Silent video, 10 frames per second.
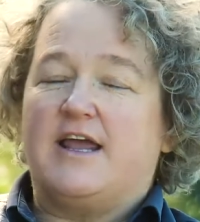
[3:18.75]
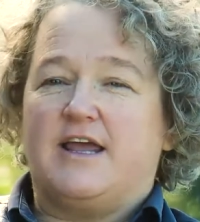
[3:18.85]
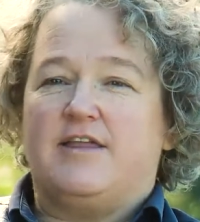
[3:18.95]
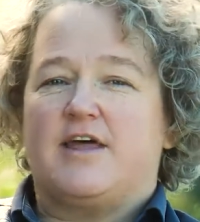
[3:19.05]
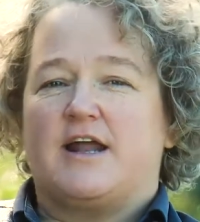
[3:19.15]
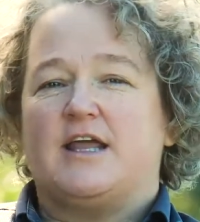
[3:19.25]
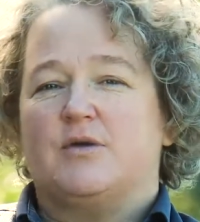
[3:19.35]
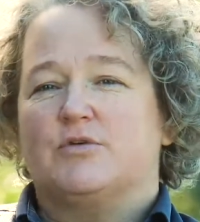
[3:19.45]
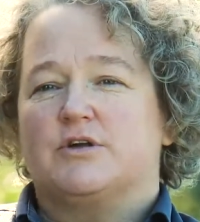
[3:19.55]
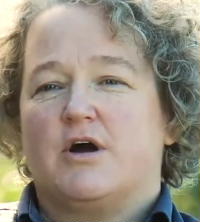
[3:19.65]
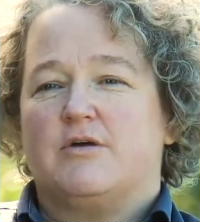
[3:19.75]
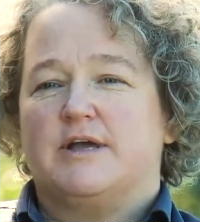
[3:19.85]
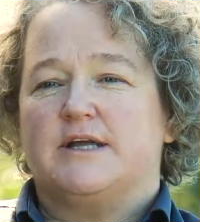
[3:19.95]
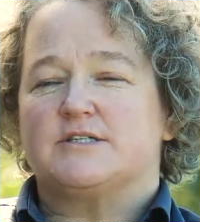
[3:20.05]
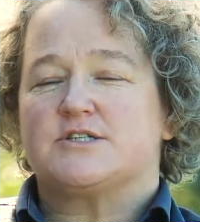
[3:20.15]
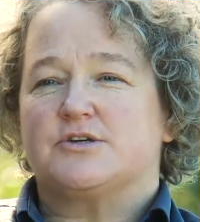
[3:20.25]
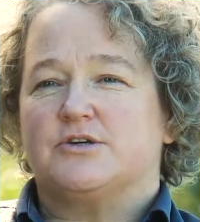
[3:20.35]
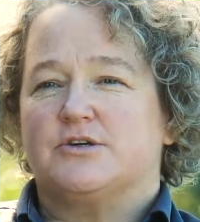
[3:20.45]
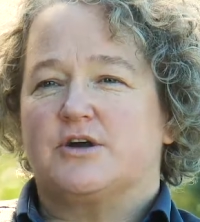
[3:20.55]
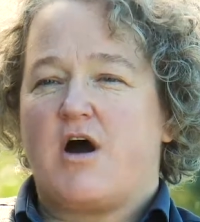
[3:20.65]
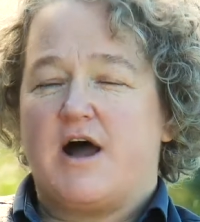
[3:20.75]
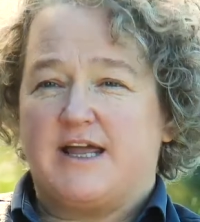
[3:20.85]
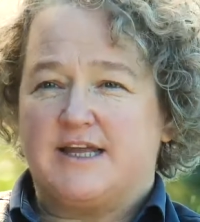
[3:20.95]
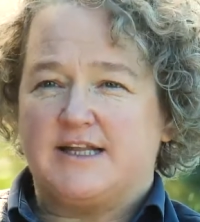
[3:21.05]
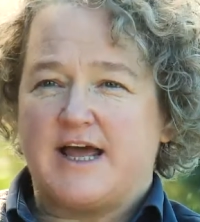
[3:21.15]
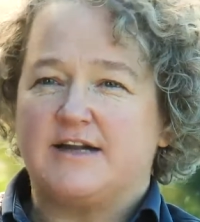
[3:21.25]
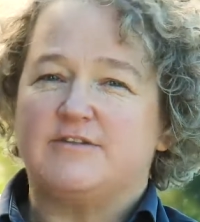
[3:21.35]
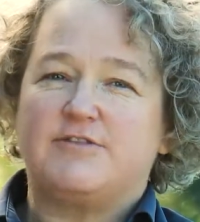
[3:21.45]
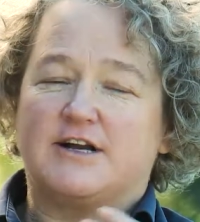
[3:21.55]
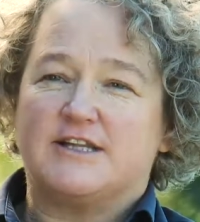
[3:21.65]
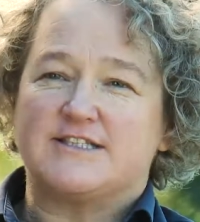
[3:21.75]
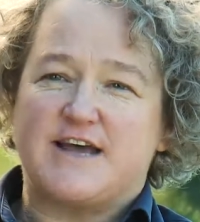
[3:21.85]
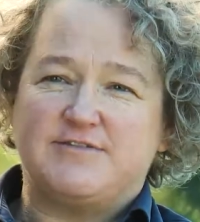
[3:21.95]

in that he would go into Kaya Inlet in front of the